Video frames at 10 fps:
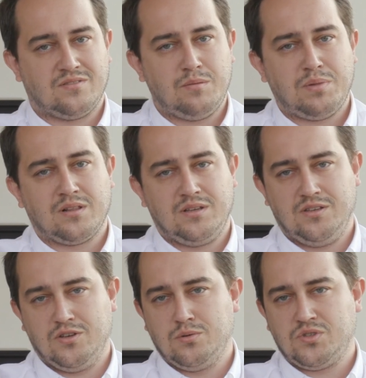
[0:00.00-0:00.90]
typically
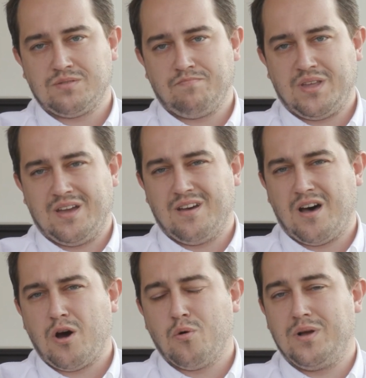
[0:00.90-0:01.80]
use and
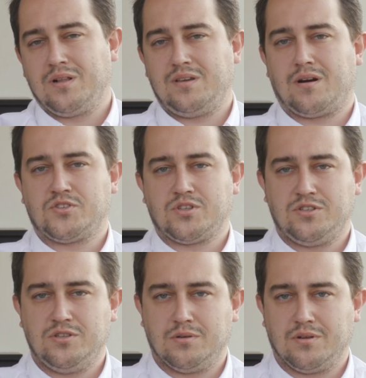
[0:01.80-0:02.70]
how well they are
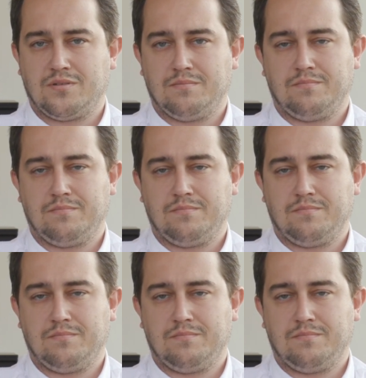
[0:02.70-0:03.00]
secured.